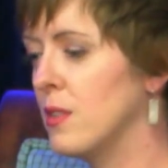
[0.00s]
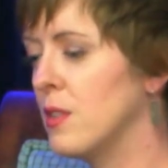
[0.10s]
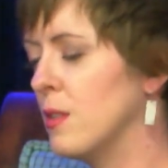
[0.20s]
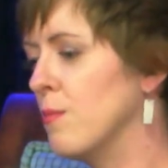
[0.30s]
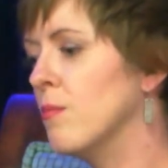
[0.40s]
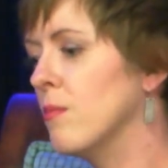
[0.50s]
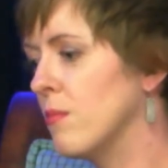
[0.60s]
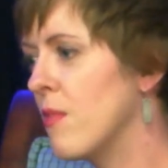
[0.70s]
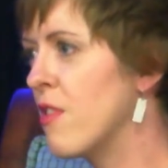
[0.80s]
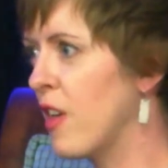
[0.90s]
to
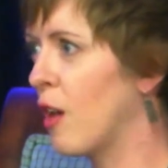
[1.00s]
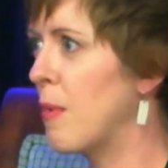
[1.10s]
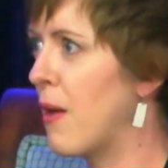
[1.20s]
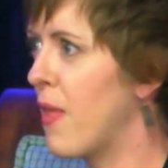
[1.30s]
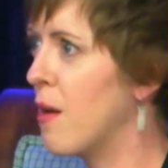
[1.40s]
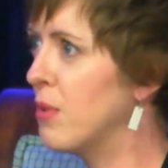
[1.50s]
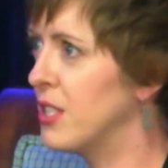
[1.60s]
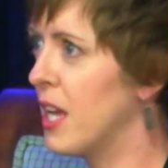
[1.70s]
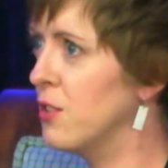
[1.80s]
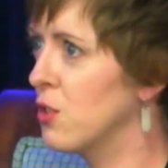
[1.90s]
think about that
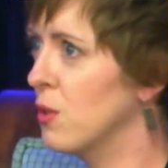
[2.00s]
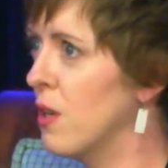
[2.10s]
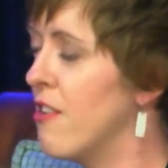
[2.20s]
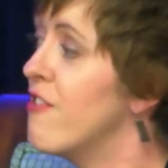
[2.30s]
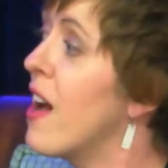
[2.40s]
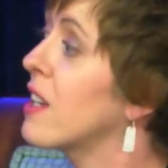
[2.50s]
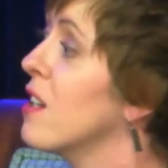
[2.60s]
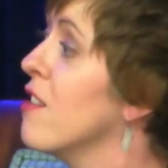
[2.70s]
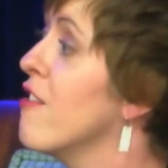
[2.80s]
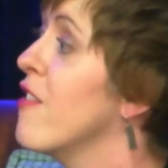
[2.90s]
potential effect
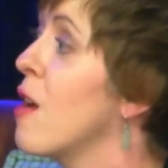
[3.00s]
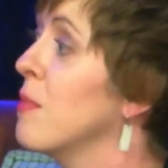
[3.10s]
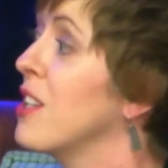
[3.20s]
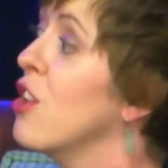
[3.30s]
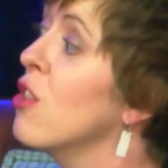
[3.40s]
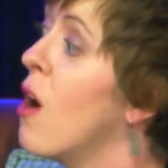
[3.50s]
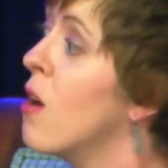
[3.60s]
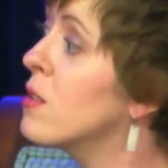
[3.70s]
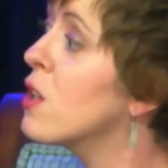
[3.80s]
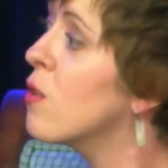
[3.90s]
on the family in a
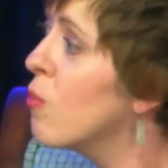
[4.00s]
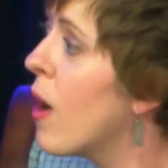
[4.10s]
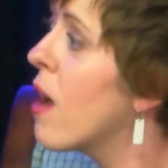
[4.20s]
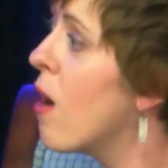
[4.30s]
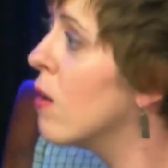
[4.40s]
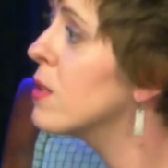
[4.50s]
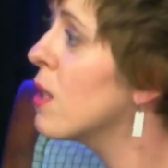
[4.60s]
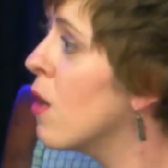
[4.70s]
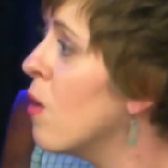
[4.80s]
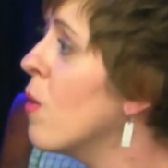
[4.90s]
long-term way
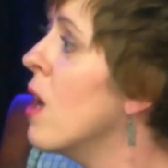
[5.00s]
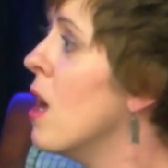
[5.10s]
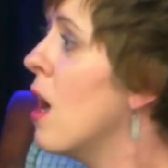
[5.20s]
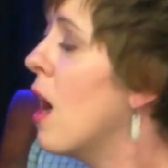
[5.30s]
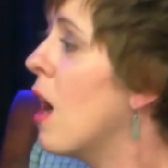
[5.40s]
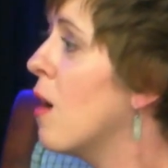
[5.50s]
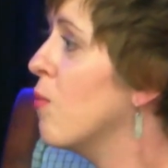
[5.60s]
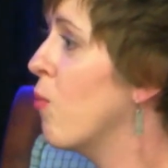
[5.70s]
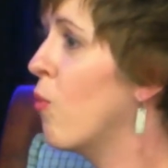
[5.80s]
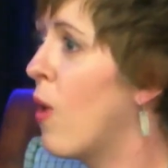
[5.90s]
also,
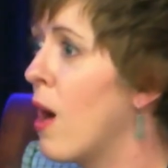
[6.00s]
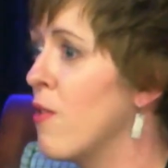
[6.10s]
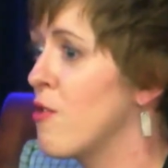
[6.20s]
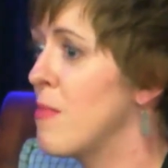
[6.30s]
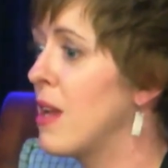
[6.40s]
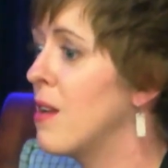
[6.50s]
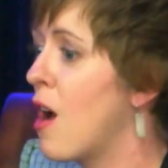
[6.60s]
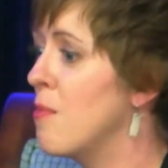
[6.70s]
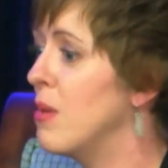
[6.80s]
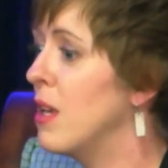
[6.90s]
while there may
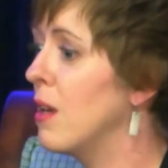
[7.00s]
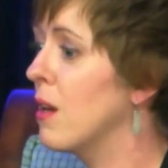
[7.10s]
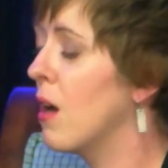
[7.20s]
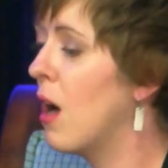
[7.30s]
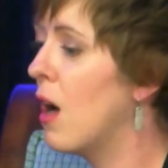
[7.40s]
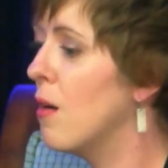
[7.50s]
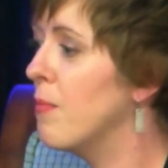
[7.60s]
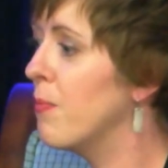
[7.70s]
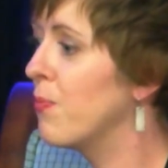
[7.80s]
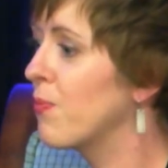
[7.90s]
not be
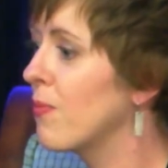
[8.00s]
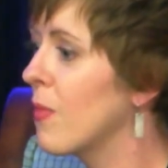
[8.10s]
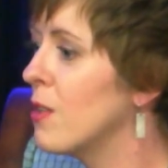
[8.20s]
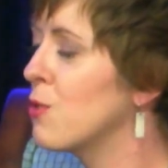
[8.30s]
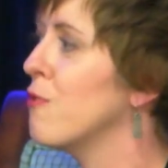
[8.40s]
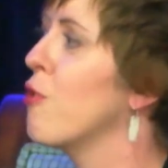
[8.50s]
sort of